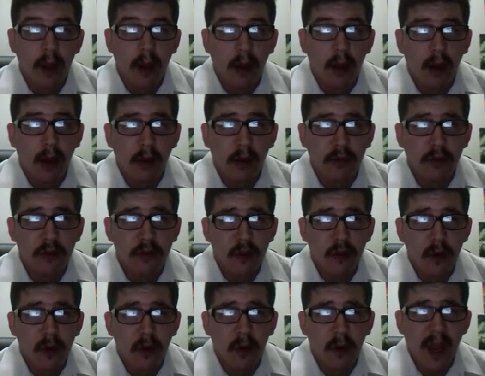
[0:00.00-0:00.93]

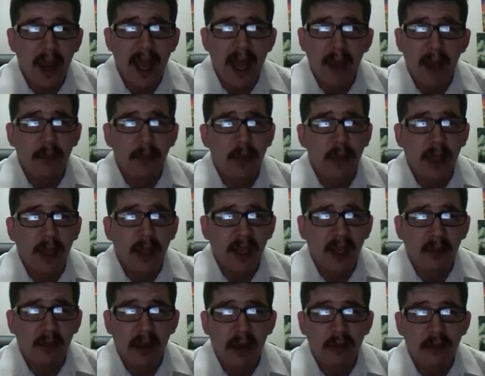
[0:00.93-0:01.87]
Also, I am
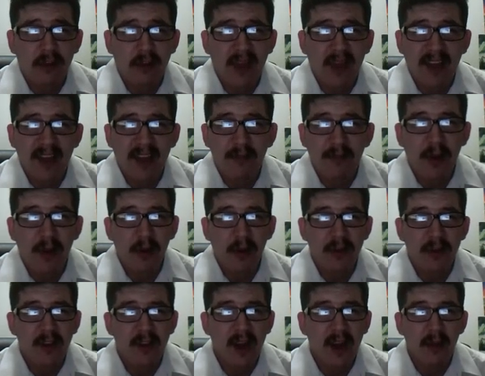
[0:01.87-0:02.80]
thinking about just kind of
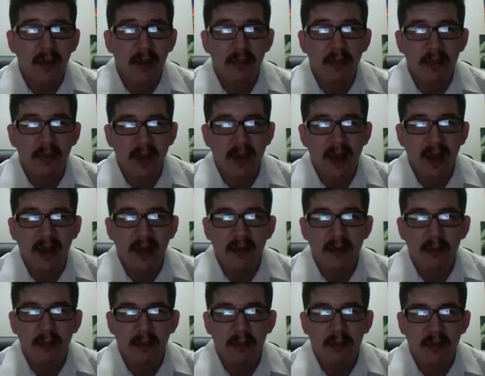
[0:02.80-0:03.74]
posting up
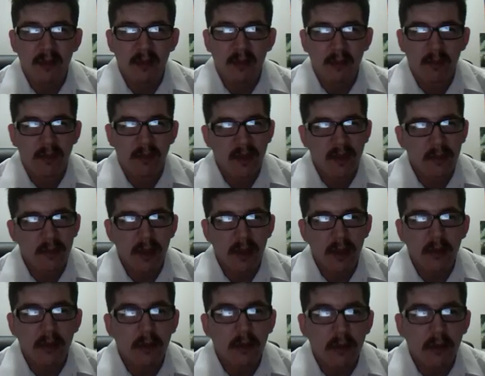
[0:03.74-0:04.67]

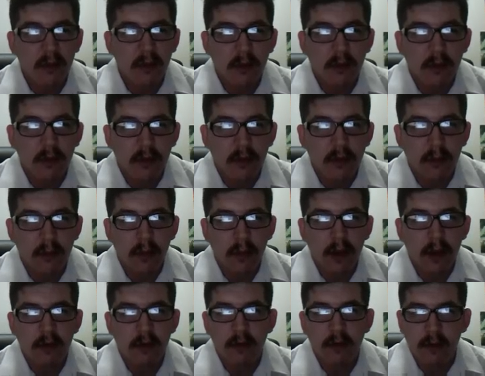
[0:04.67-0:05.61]
tidbits of the system,
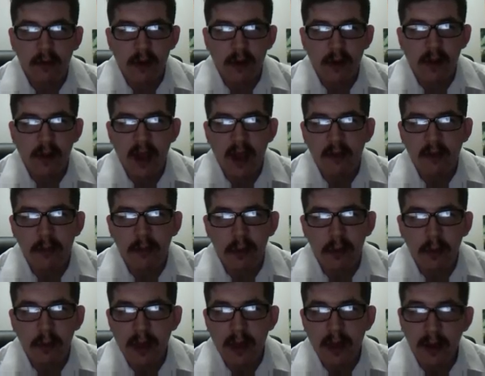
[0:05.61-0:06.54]
like just a class
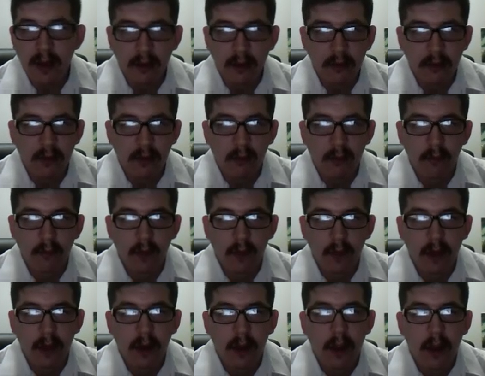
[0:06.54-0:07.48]
per week or
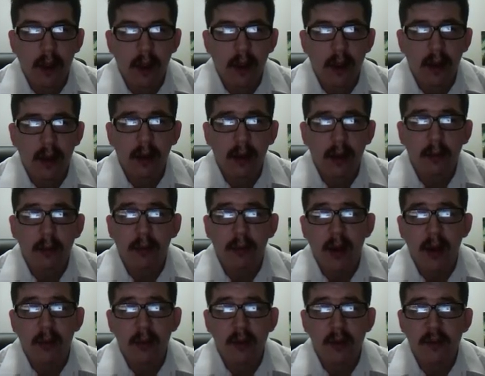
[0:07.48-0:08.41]
something.
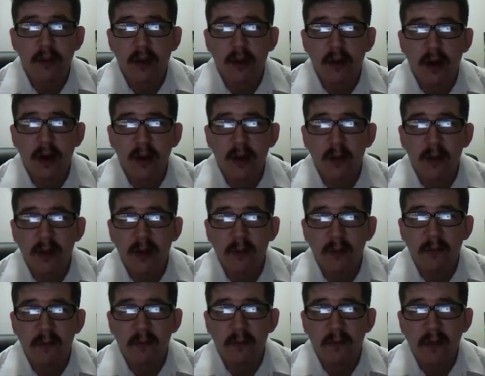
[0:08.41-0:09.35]
Probably starting with
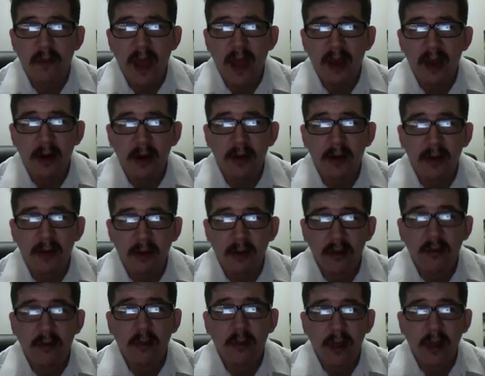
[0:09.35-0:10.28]
a fighter
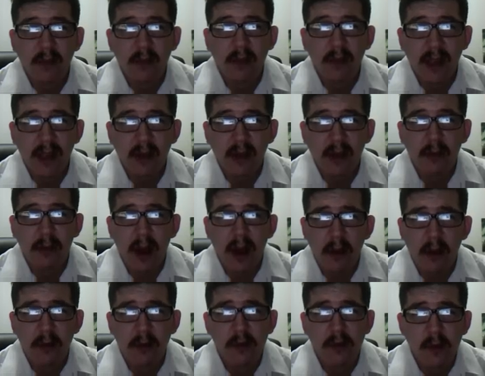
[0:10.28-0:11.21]
this week if I get
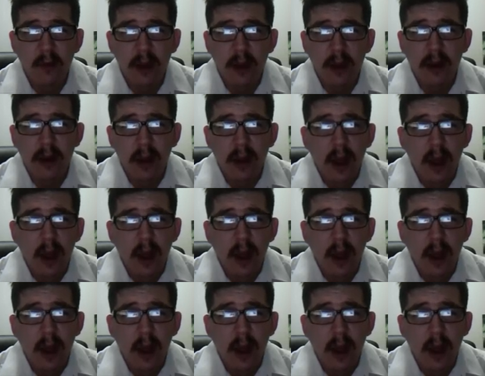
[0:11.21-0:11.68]
around to it.